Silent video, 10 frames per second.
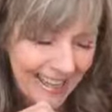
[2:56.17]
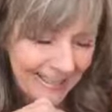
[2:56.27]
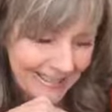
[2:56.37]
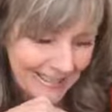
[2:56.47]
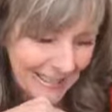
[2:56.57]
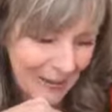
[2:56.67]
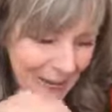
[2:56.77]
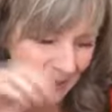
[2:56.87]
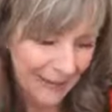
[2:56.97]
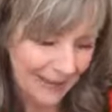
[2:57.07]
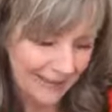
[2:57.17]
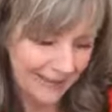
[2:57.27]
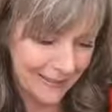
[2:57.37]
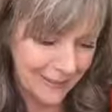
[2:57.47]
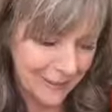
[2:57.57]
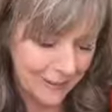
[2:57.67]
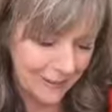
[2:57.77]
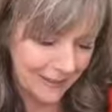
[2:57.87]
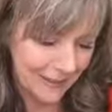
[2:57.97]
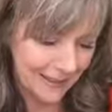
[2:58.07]
So, all right.
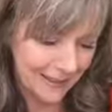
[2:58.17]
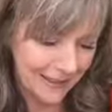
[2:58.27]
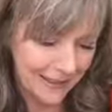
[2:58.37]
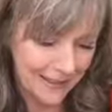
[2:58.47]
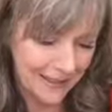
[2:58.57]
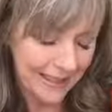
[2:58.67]
So the